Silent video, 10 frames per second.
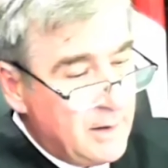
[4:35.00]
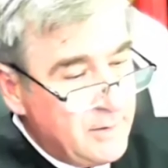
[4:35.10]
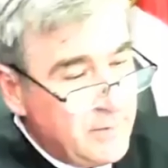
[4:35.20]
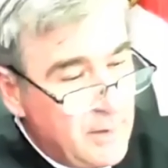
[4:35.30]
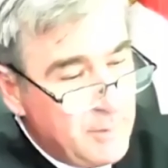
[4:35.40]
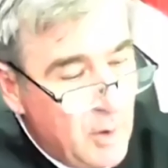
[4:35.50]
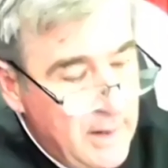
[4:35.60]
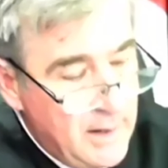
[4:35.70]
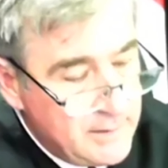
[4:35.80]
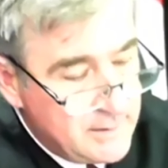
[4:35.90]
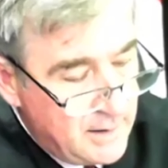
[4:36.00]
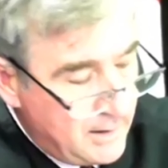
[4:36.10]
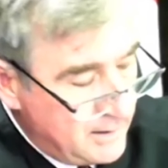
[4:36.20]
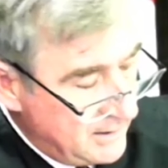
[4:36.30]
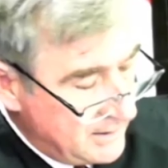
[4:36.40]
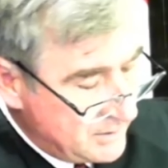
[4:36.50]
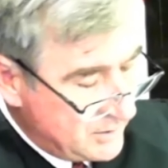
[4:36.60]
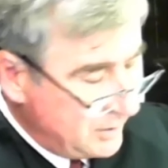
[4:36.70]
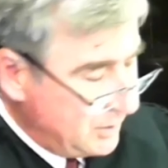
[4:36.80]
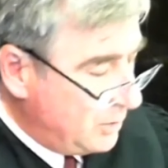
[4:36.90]
go ahead and get
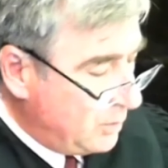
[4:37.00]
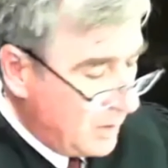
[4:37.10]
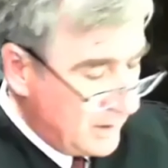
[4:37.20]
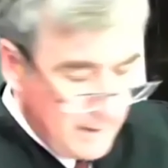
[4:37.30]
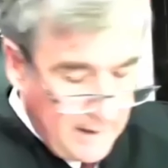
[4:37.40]
to what